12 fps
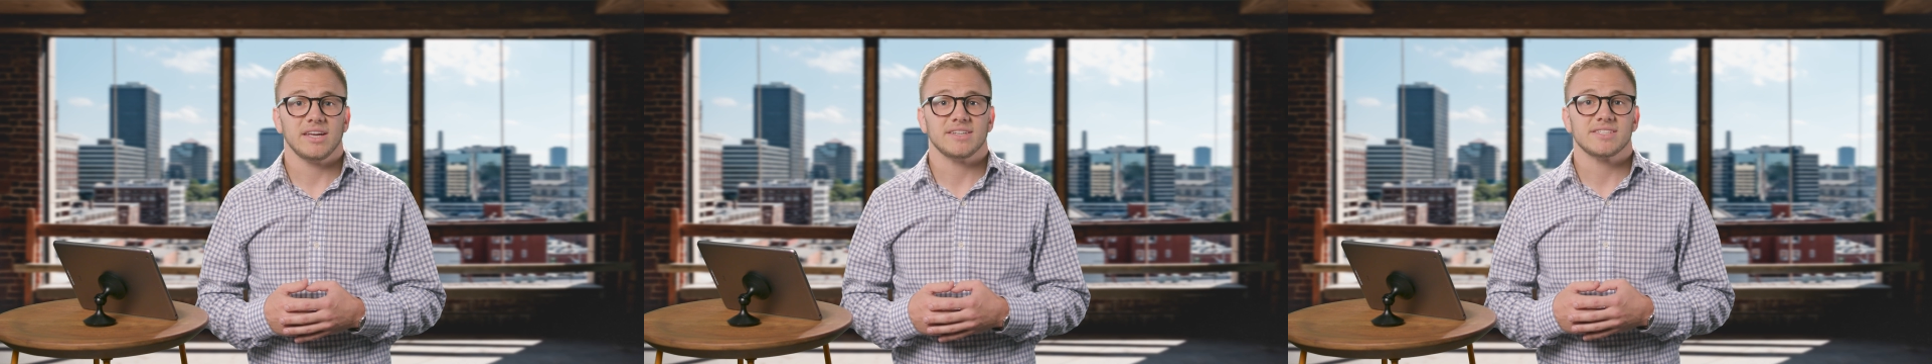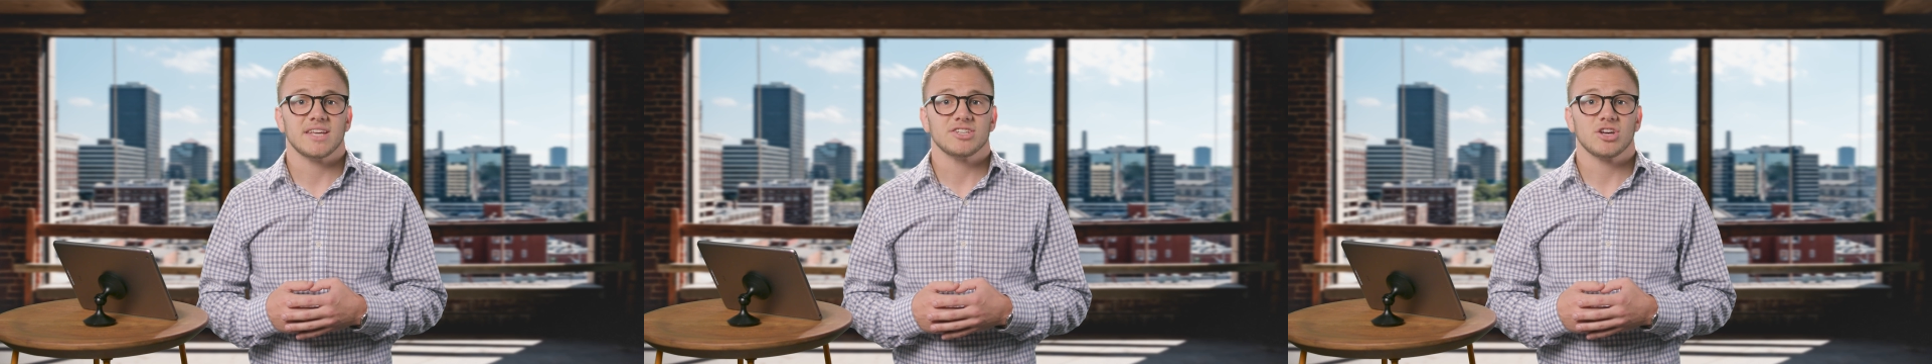it
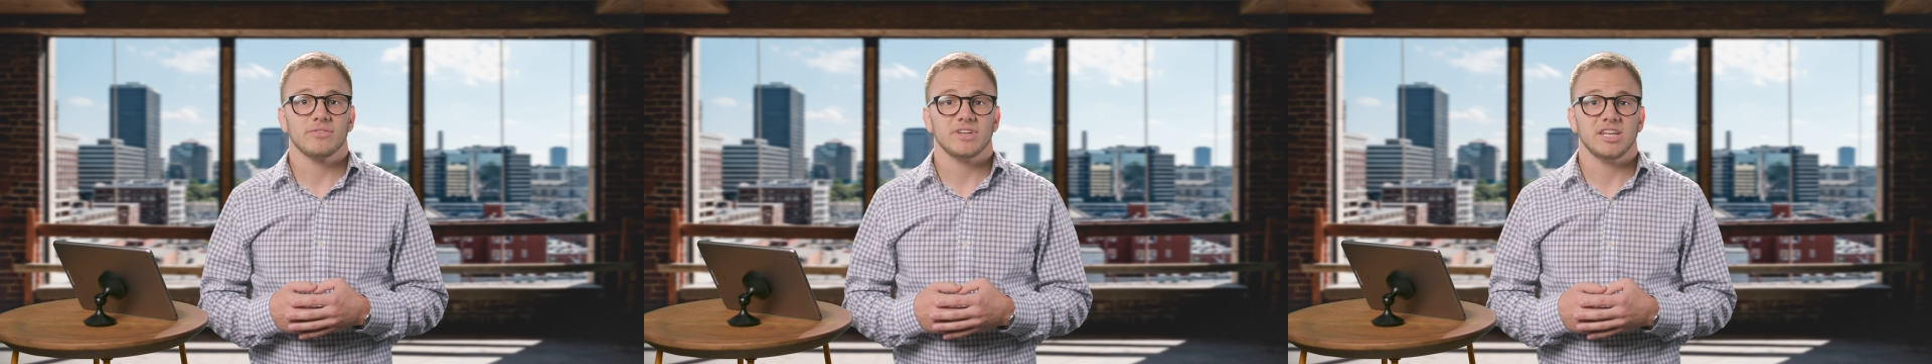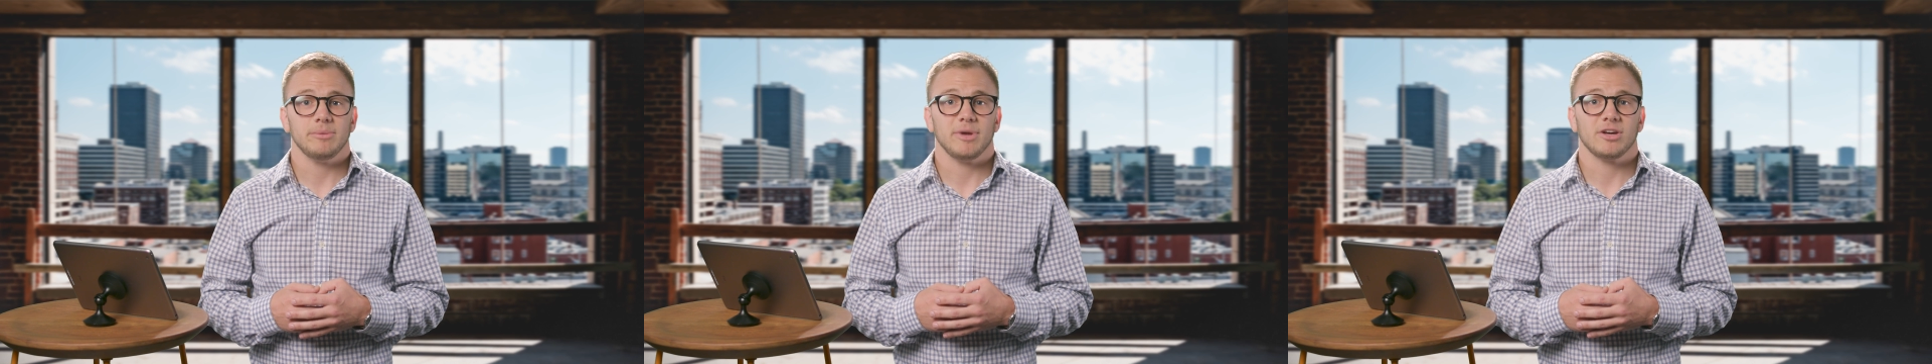sends off
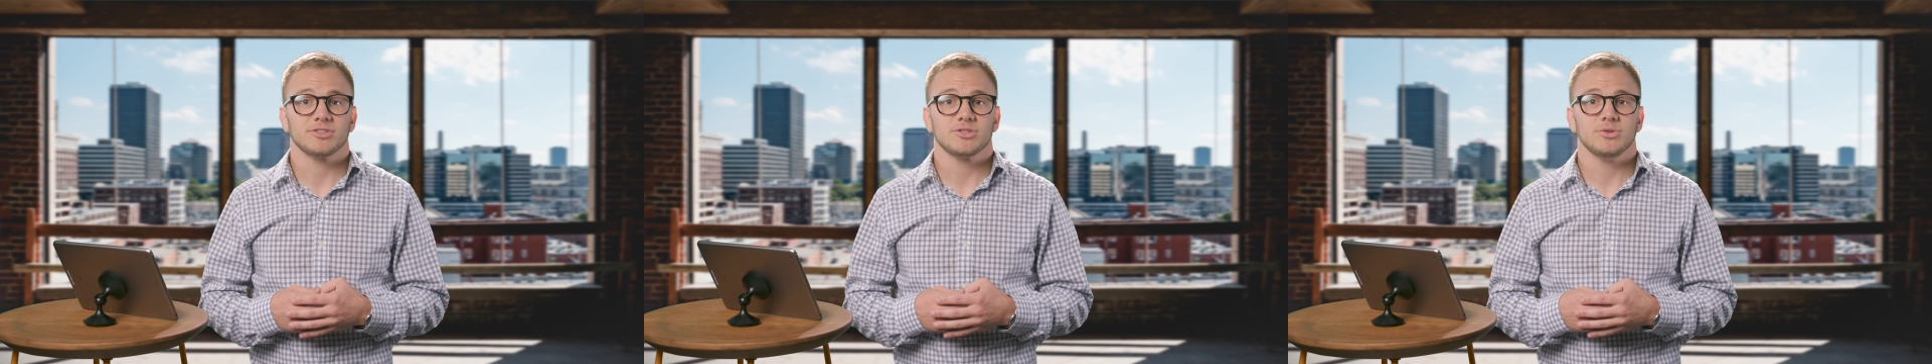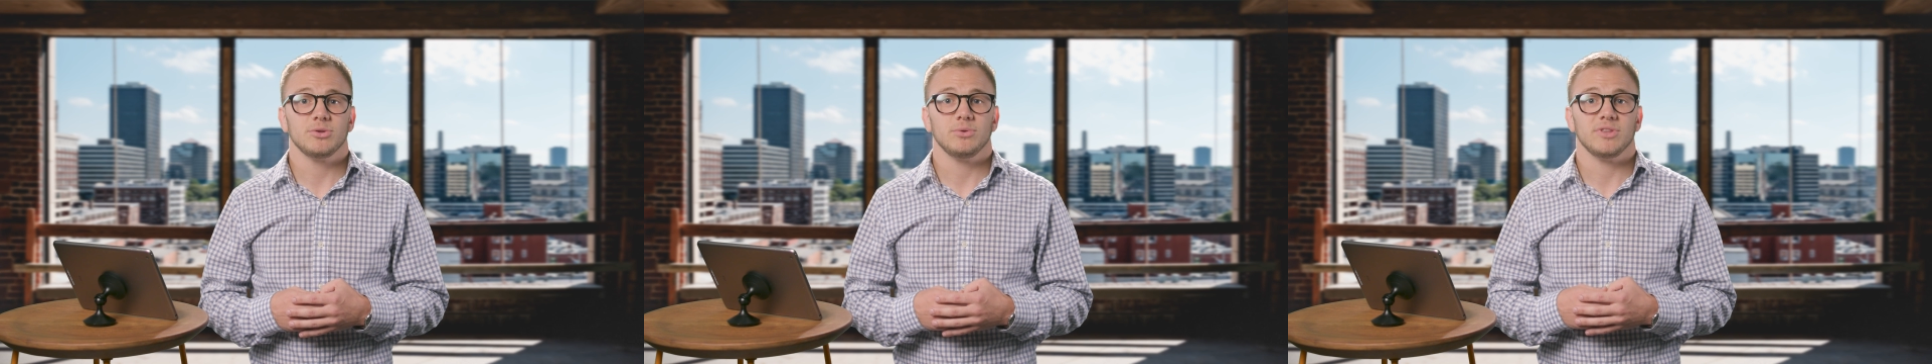an email
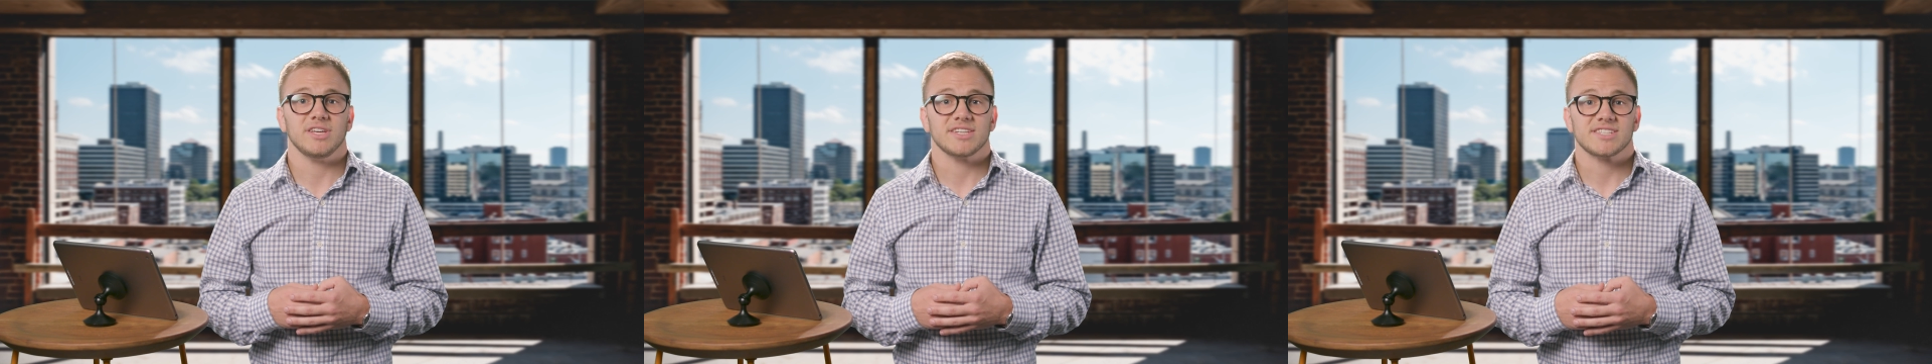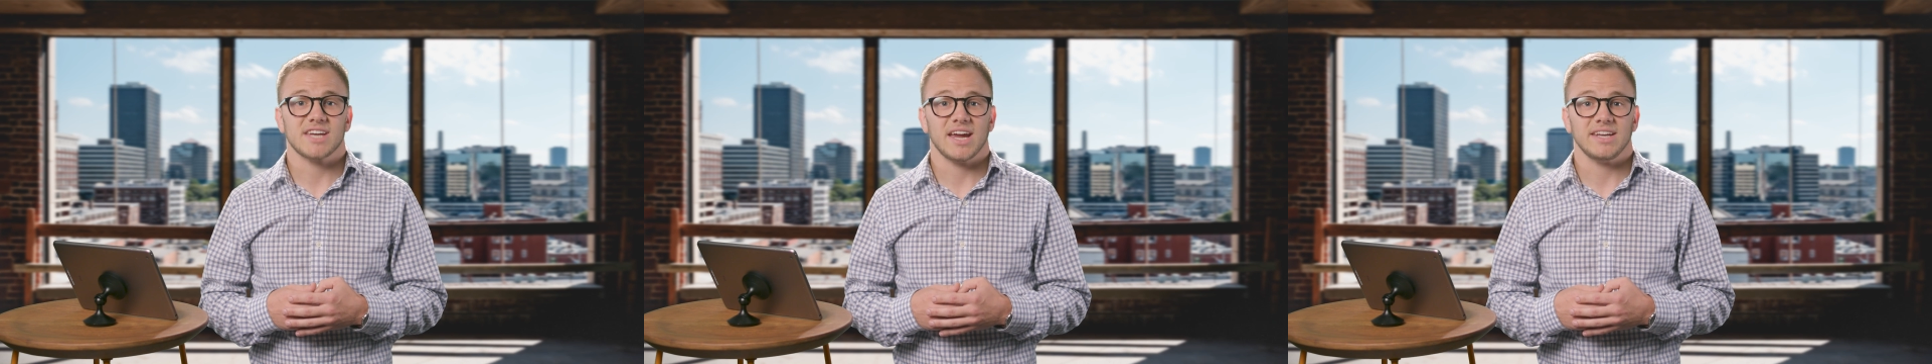to the
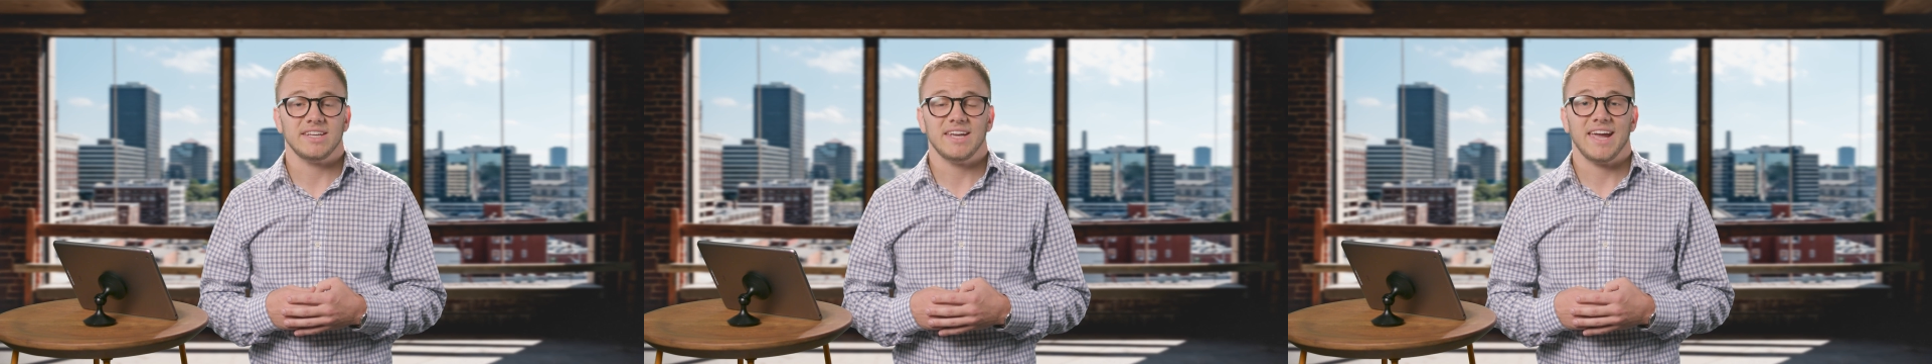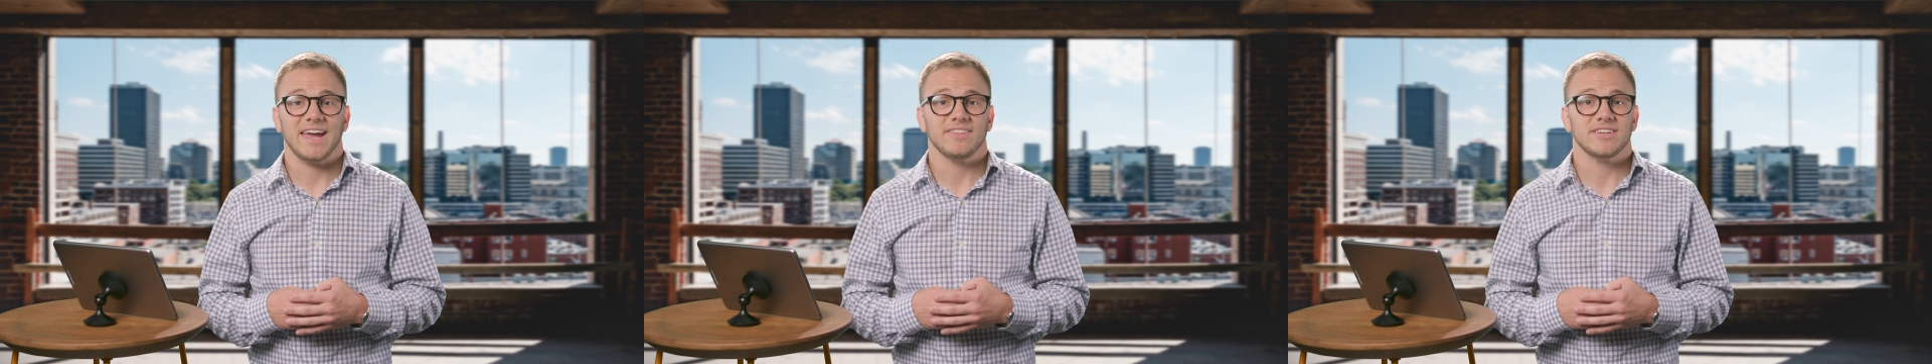
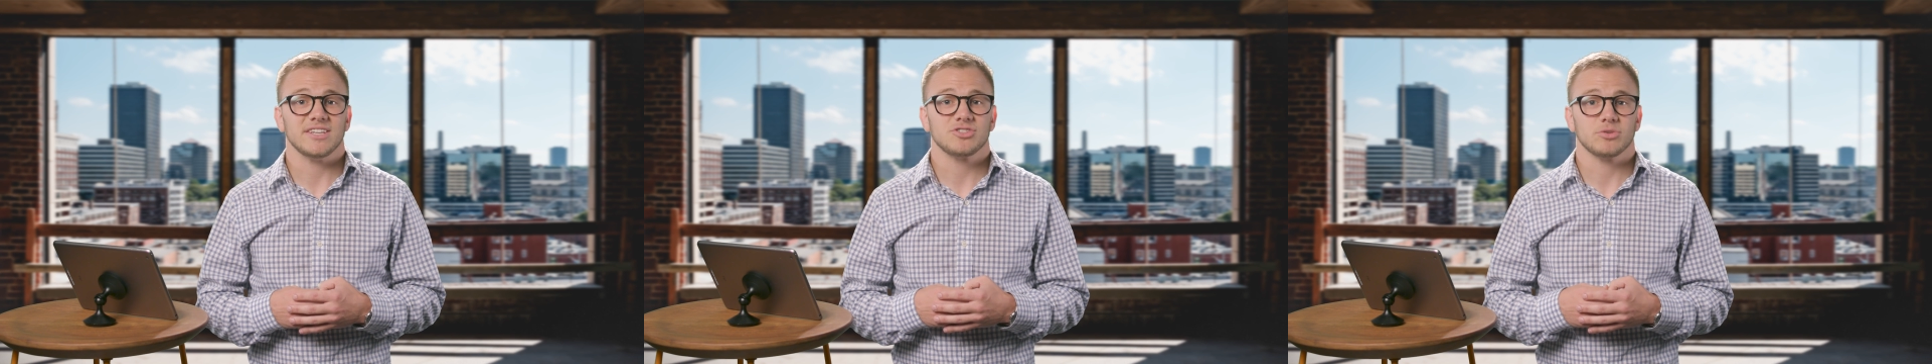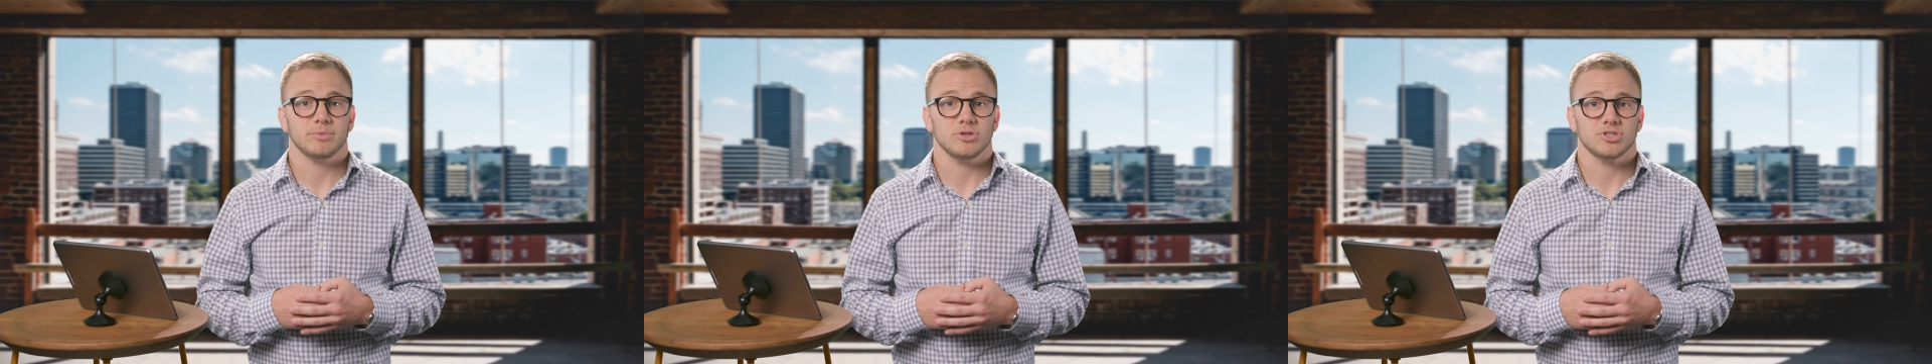assignee and the
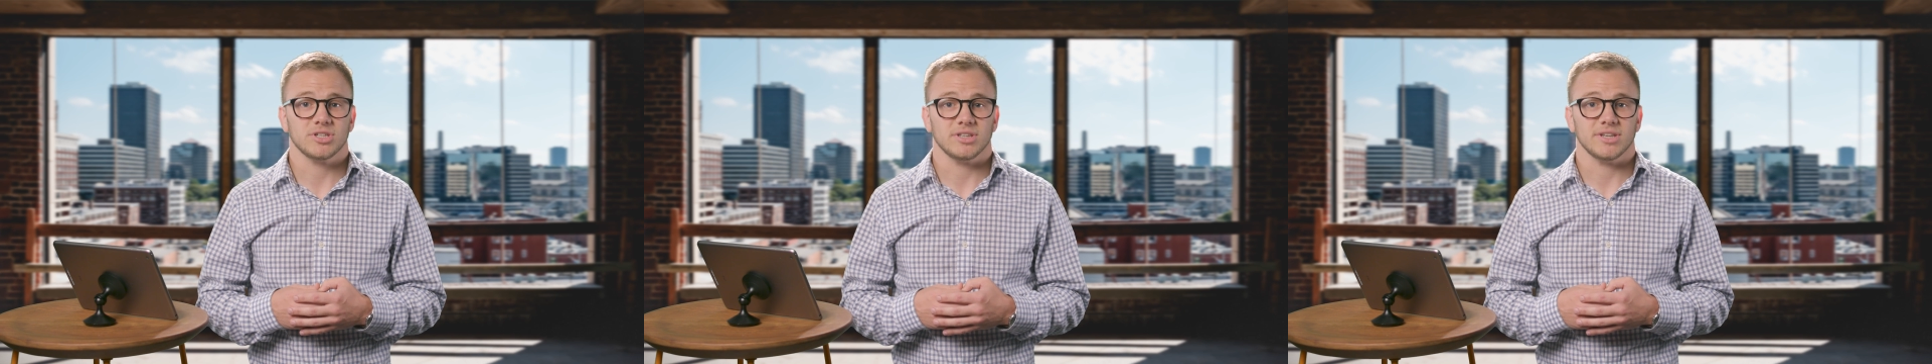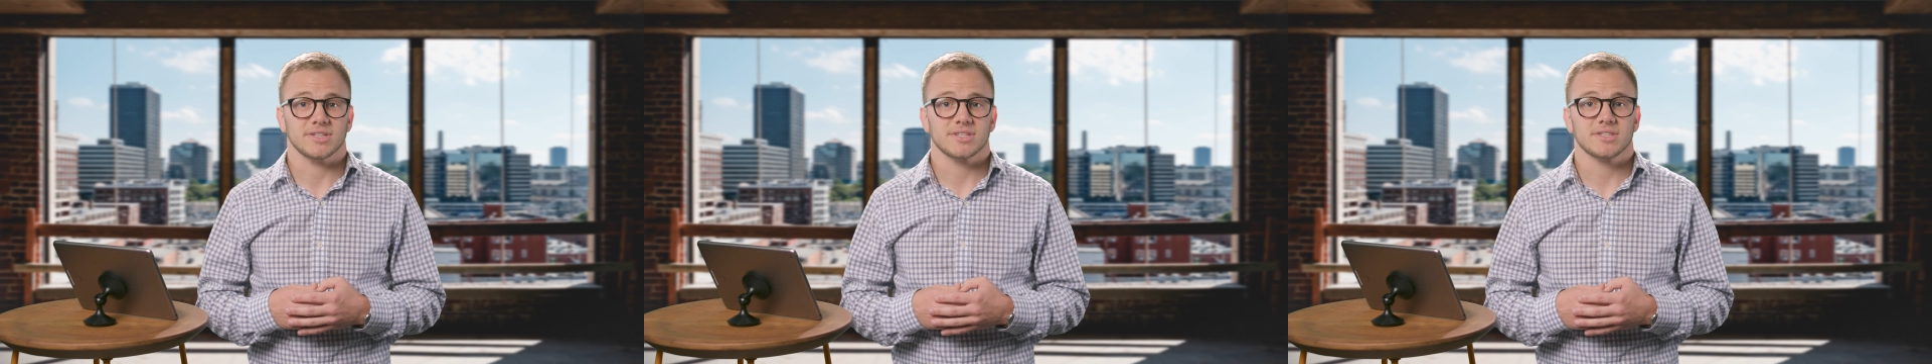distribution
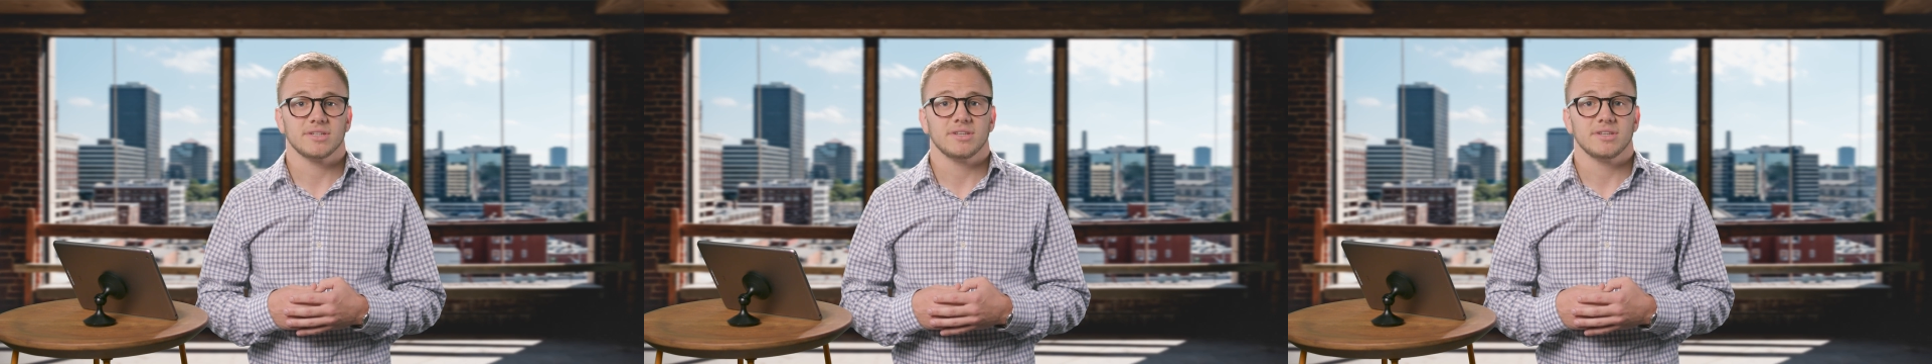list.